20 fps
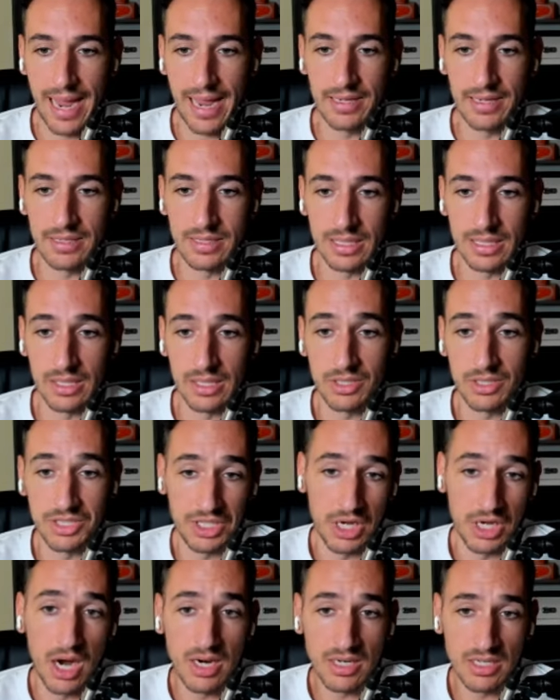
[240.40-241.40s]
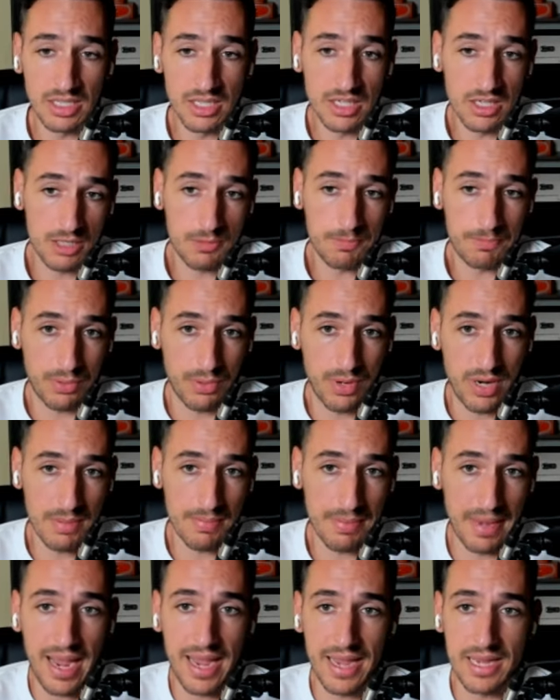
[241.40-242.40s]
and the art is pretty
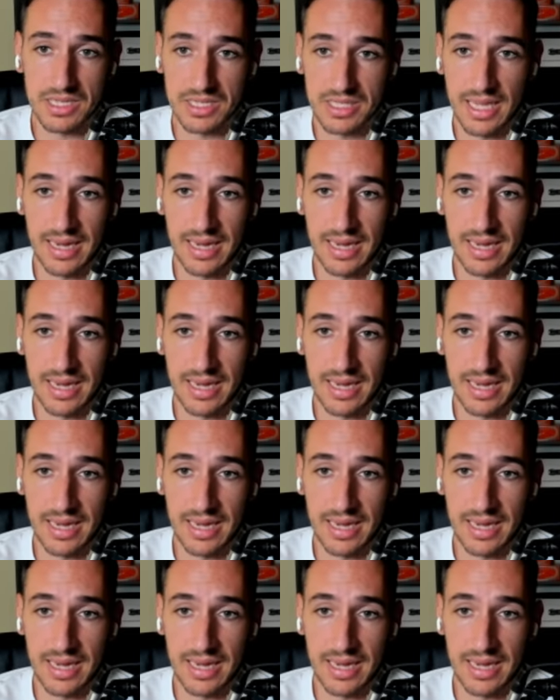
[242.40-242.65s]
based.